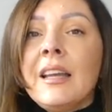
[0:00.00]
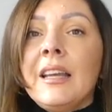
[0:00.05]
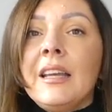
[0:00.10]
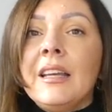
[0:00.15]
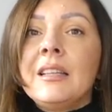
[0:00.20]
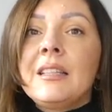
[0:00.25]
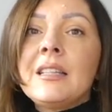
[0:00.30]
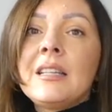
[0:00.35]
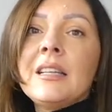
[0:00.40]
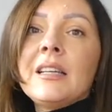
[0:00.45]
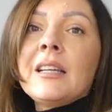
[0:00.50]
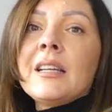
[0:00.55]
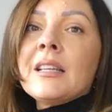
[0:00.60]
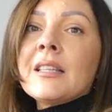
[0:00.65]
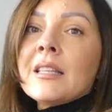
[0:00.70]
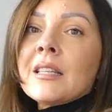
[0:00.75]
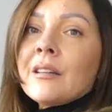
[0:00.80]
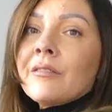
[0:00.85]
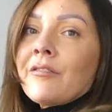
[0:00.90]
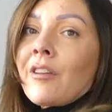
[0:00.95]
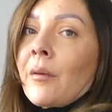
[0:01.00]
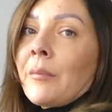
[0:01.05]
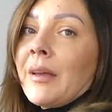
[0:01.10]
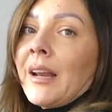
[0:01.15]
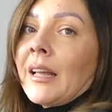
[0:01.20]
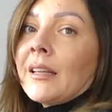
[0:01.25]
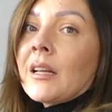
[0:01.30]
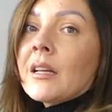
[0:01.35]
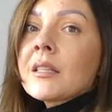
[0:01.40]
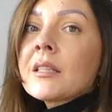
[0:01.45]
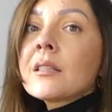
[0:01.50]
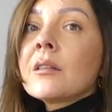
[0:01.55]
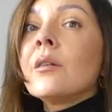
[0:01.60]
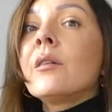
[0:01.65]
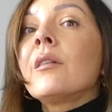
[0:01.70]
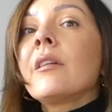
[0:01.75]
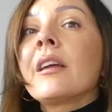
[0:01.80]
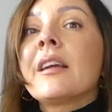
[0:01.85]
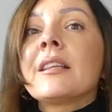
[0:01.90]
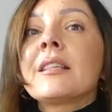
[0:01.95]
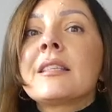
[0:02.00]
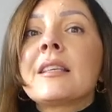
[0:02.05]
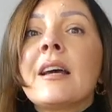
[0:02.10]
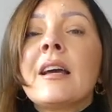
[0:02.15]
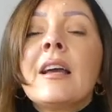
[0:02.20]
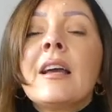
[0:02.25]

it is from another stories.